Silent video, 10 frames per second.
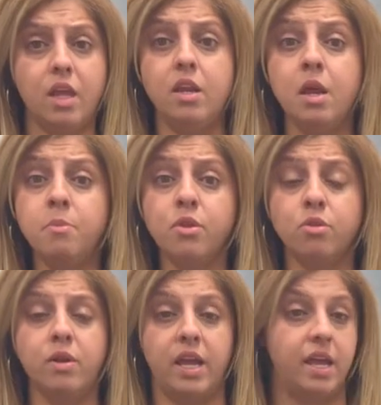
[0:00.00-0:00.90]
Number
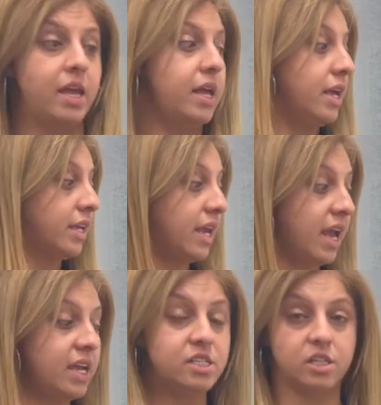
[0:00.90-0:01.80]
3,
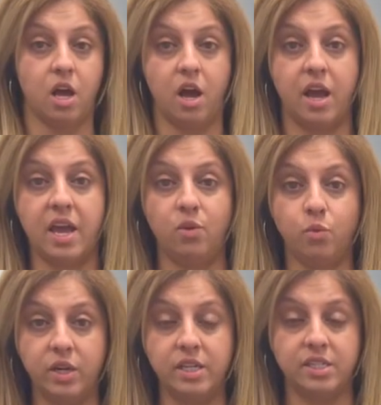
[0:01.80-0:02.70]
case law and
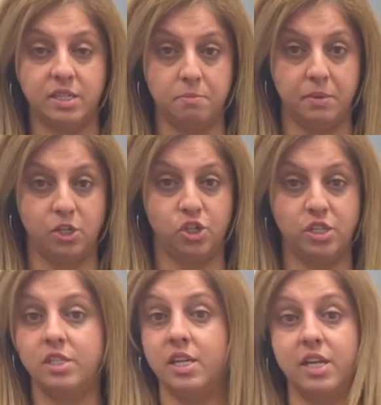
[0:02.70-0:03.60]
written submissions